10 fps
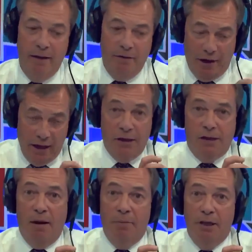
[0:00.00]
the only
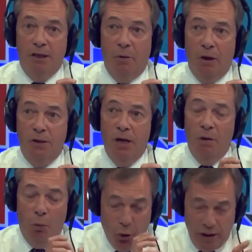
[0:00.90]
concern with this was,
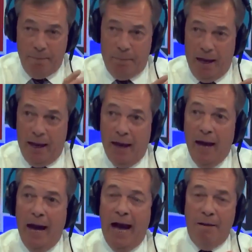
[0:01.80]
would it be
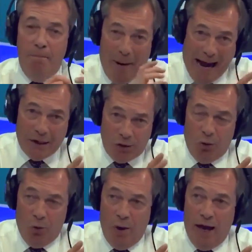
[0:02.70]
a
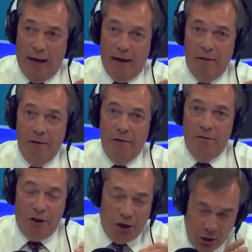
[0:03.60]
backdoor way
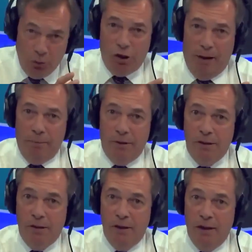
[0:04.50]
for huge
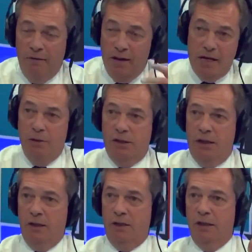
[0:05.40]
numbers of EU
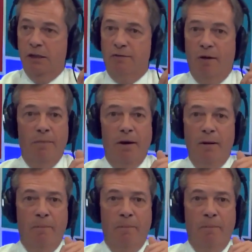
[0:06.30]
citizens from,